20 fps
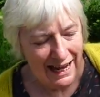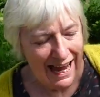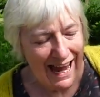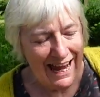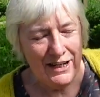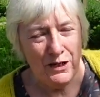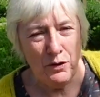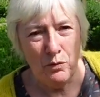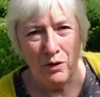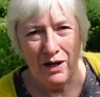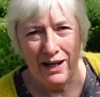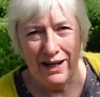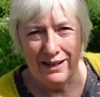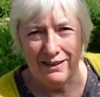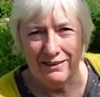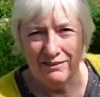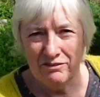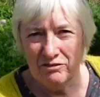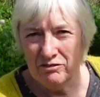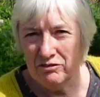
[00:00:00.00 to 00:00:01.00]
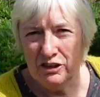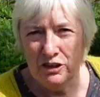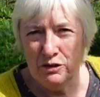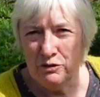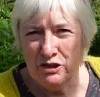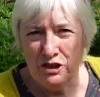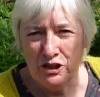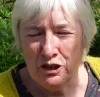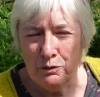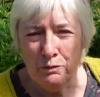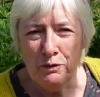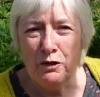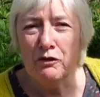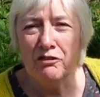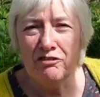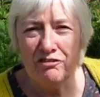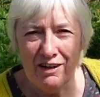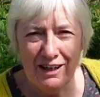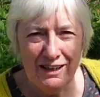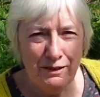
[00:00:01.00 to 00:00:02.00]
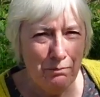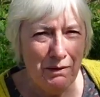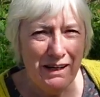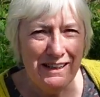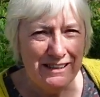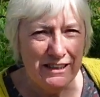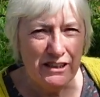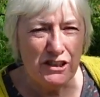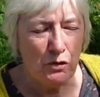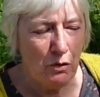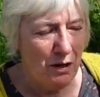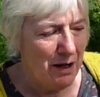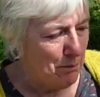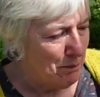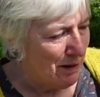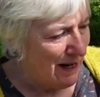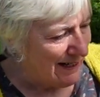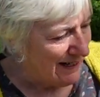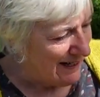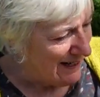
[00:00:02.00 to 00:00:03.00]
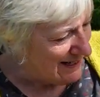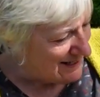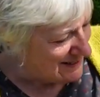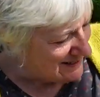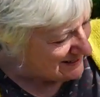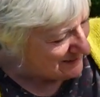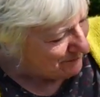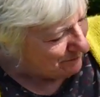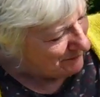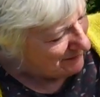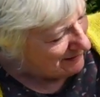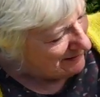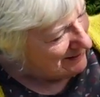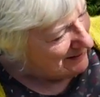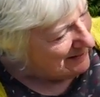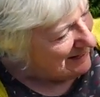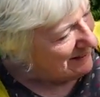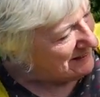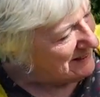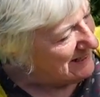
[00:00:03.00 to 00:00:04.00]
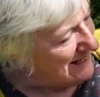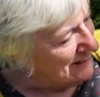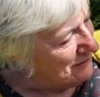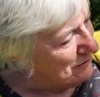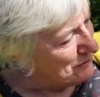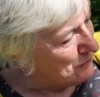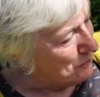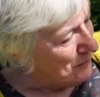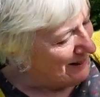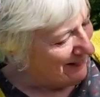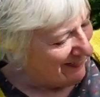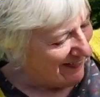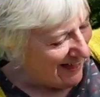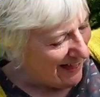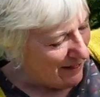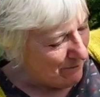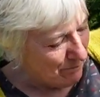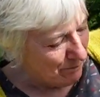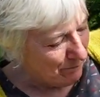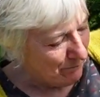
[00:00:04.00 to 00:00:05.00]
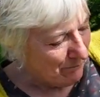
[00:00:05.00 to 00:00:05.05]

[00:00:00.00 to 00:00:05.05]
anywhere, YouTube, you'll find mitre square blankets. I think it looks well there.